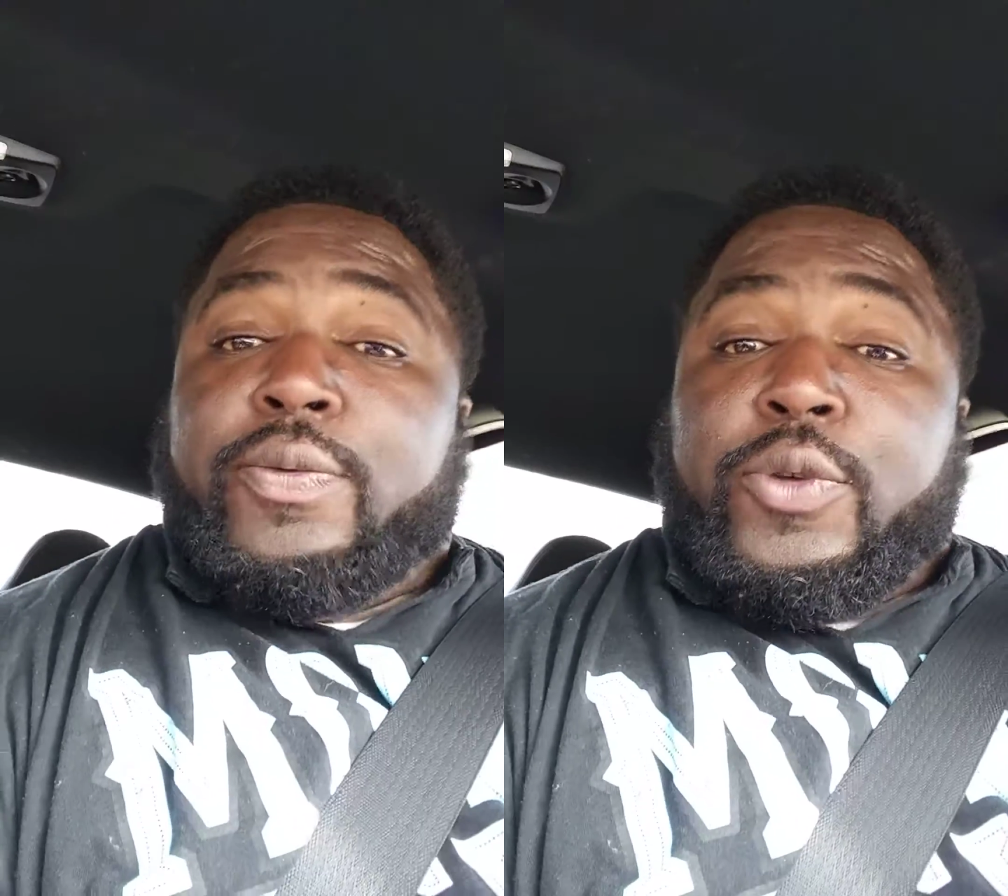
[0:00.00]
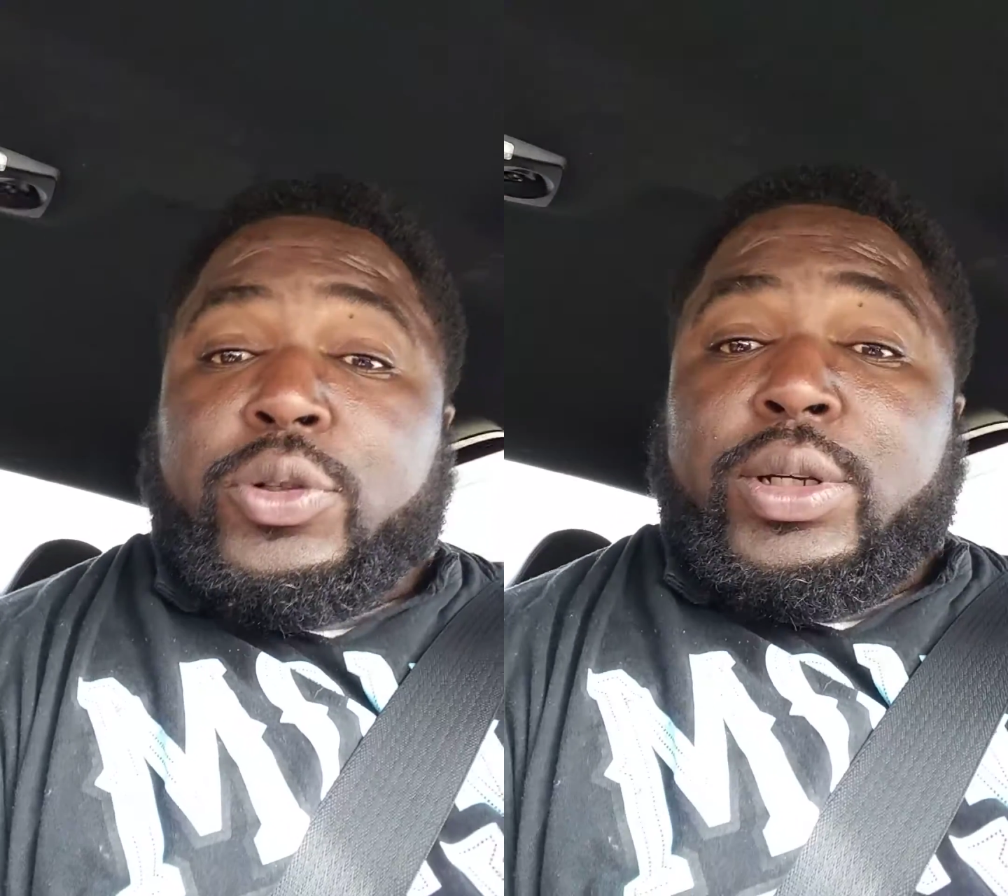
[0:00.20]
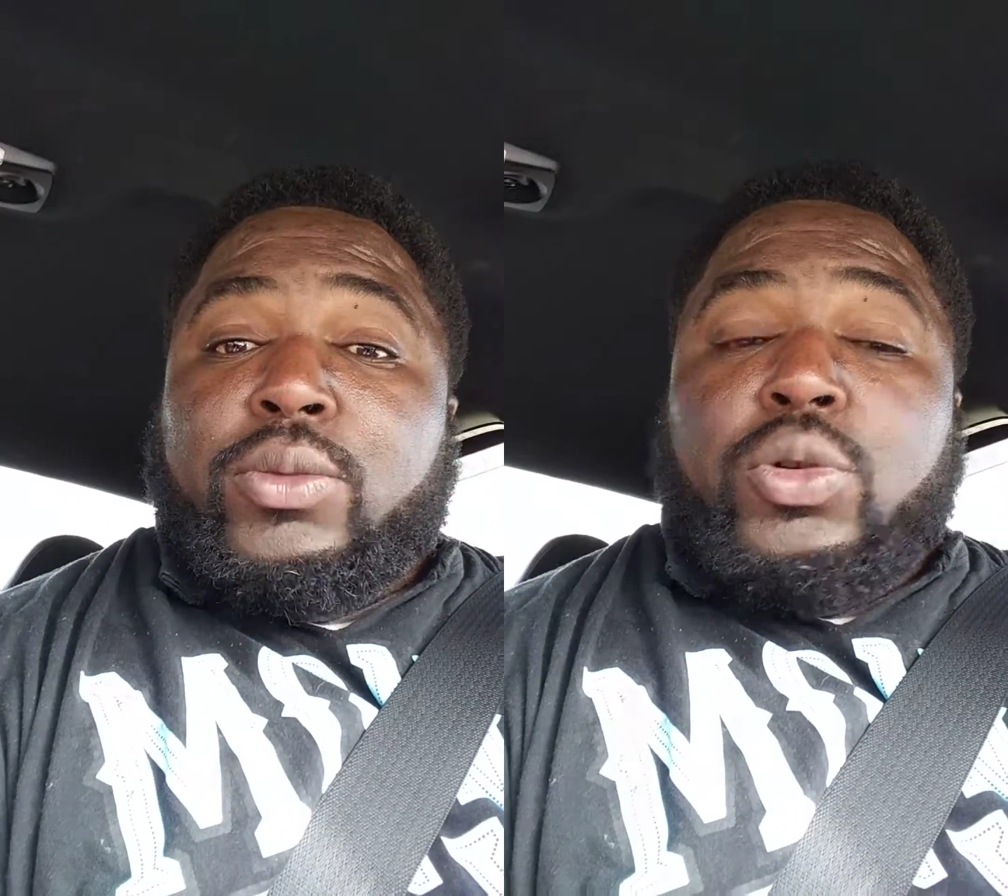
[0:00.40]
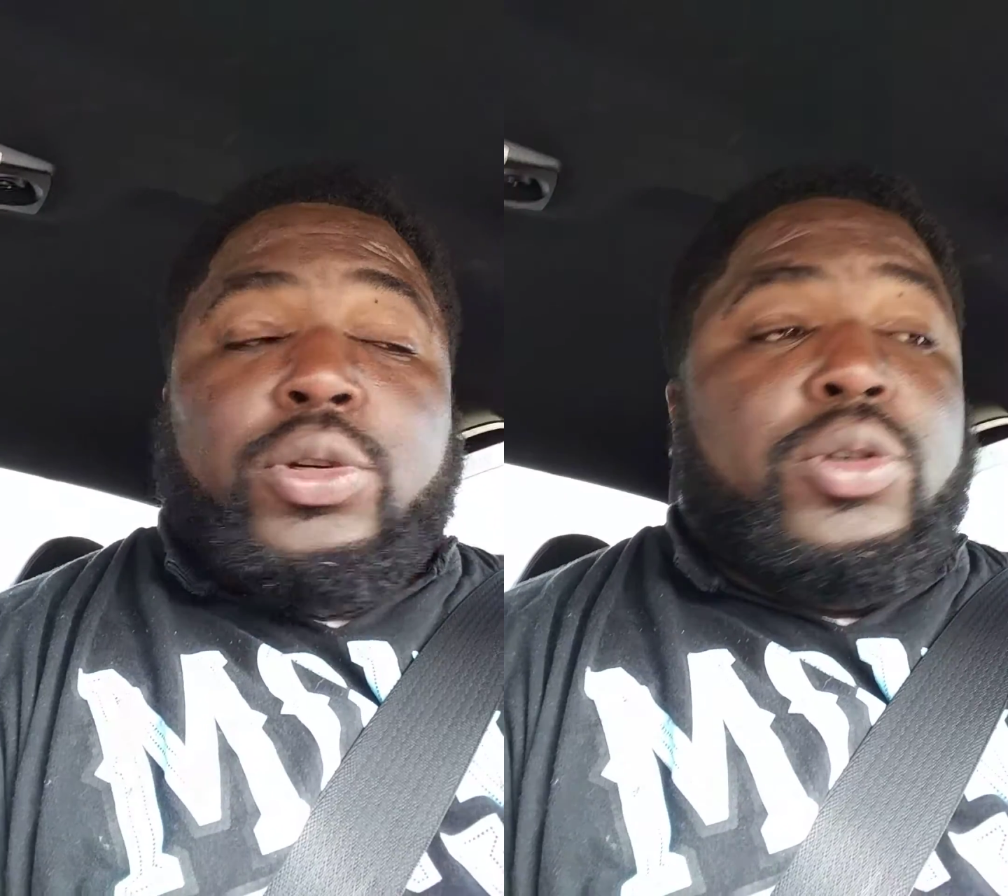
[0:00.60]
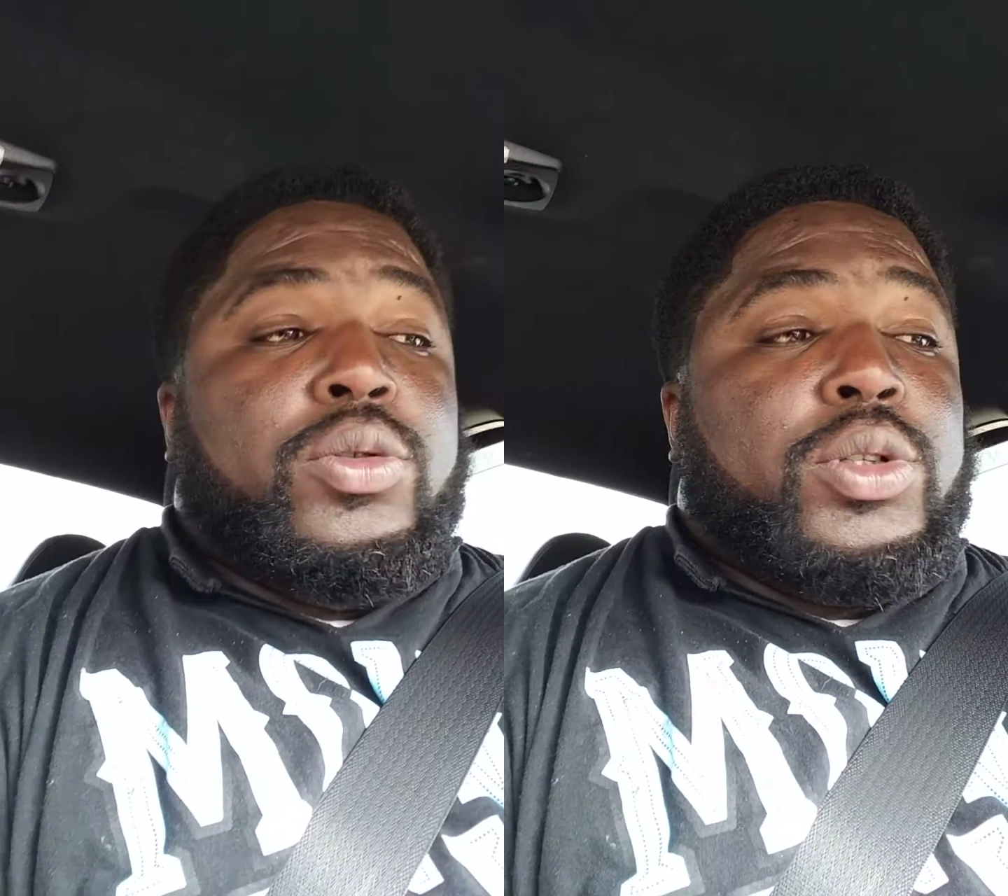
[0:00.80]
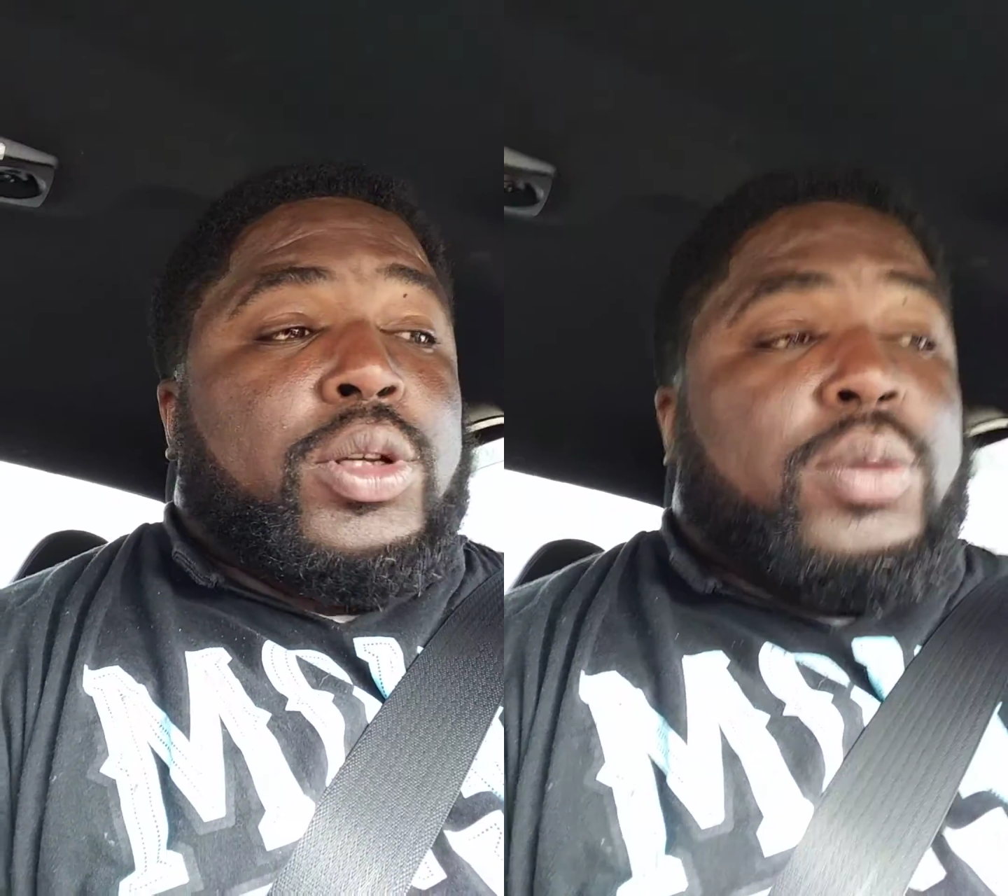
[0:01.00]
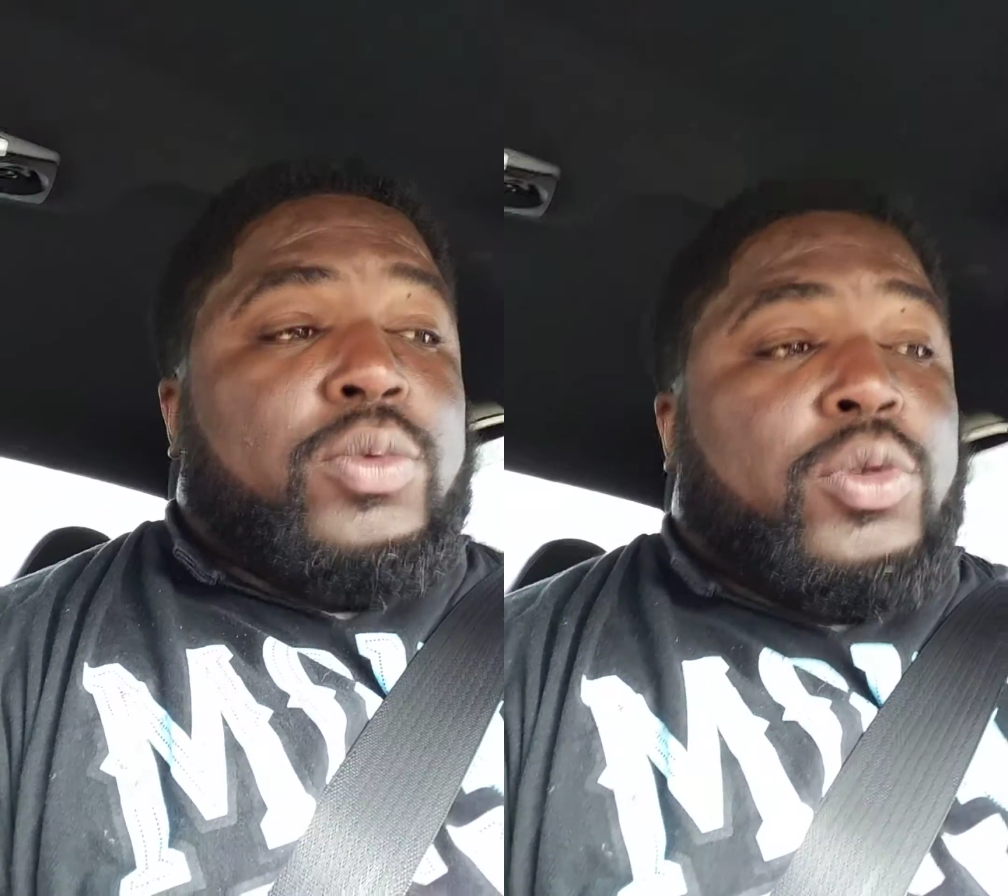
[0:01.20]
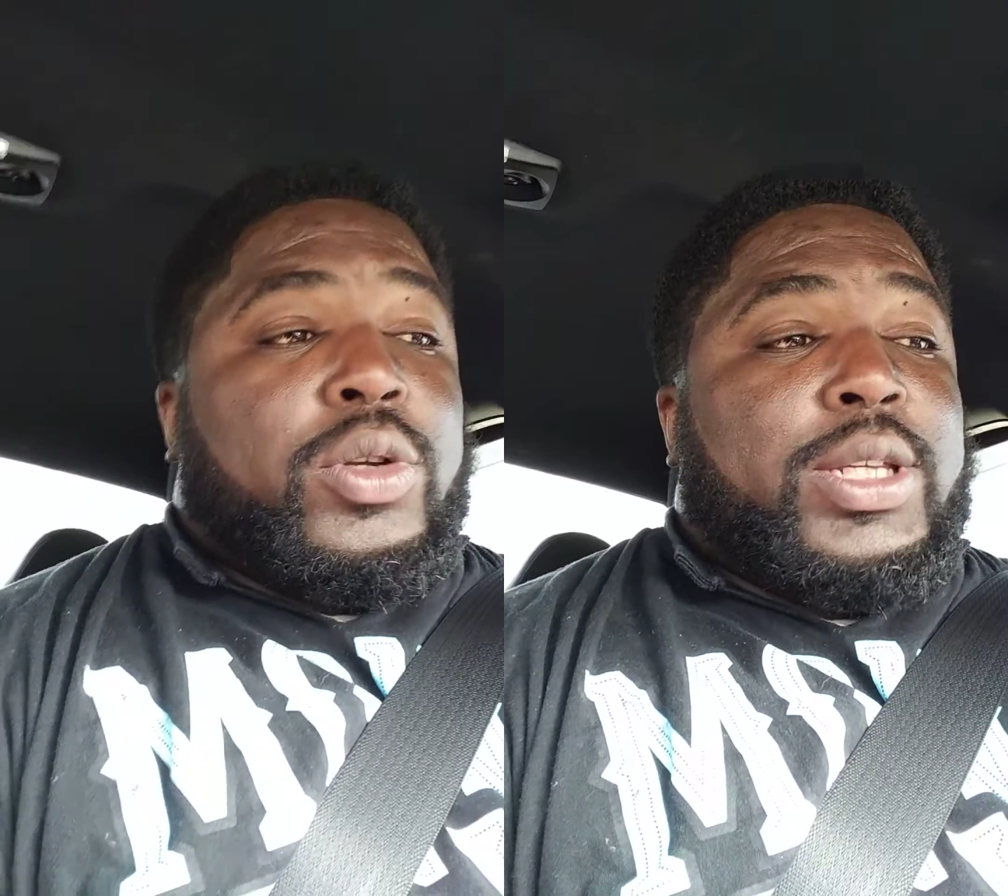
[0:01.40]
first thing I'm going to do is
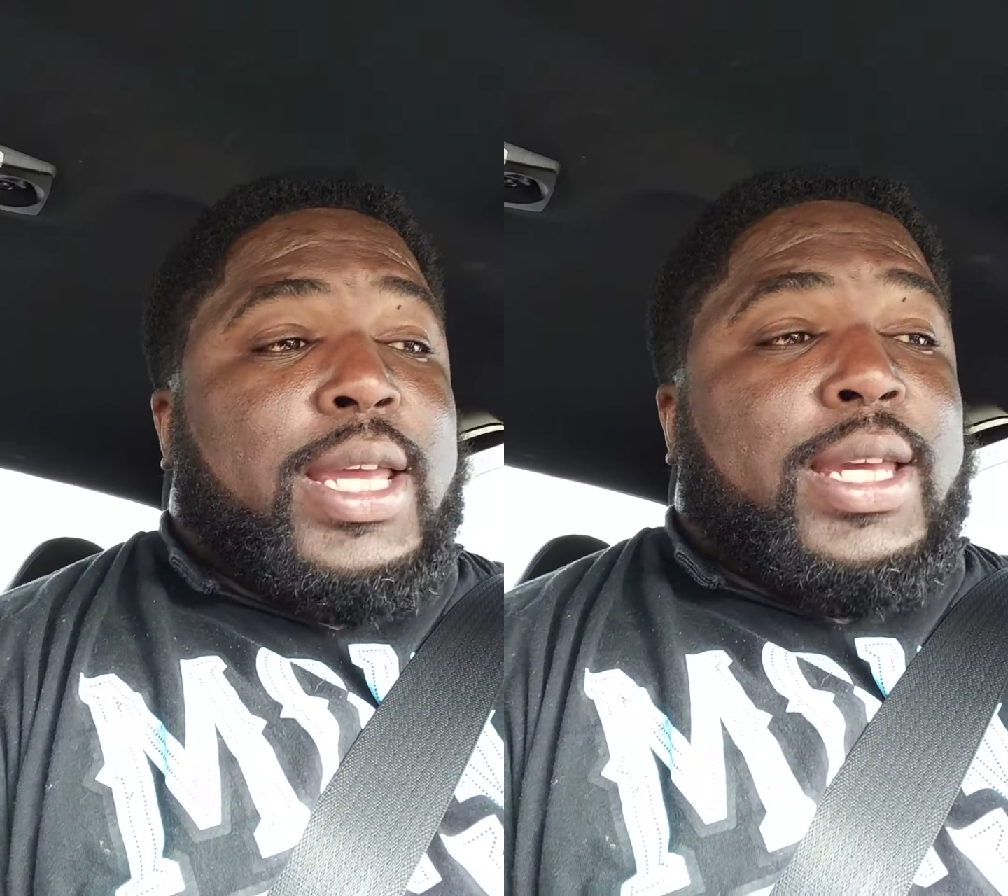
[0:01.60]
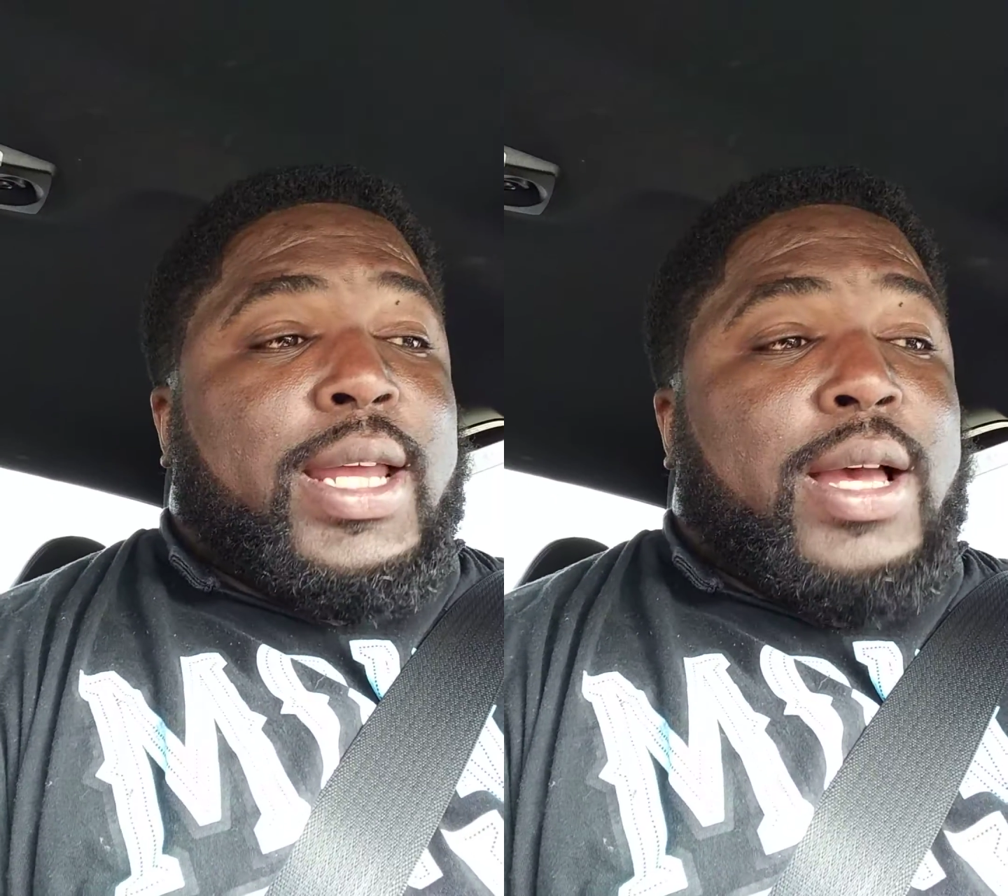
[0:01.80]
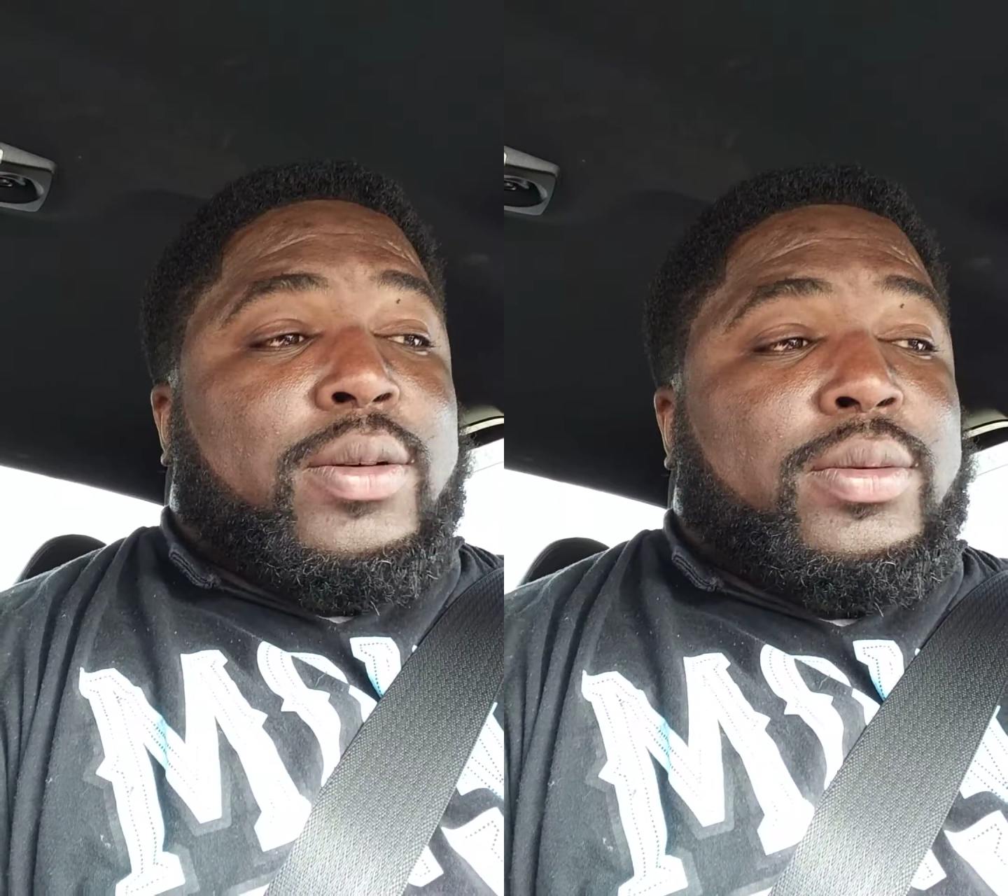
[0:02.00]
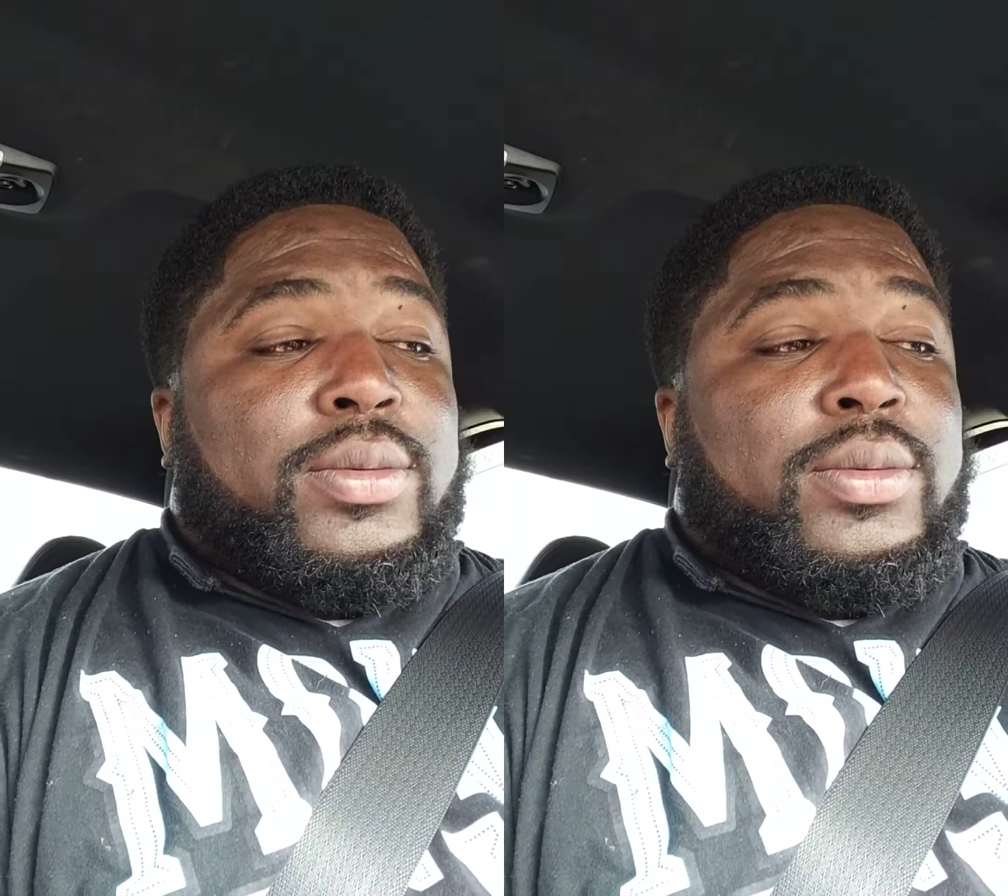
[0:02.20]
I'm going to take it out,